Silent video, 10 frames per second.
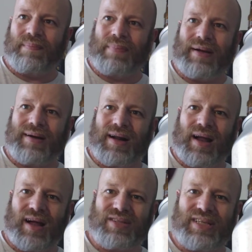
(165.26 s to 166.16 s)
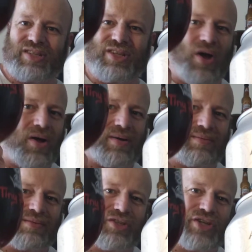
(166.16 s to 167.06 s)
being a glass, it's not
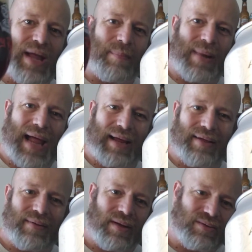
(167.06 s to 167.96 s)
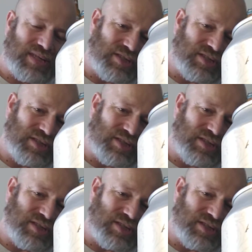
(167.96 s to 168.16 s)
jet black. I was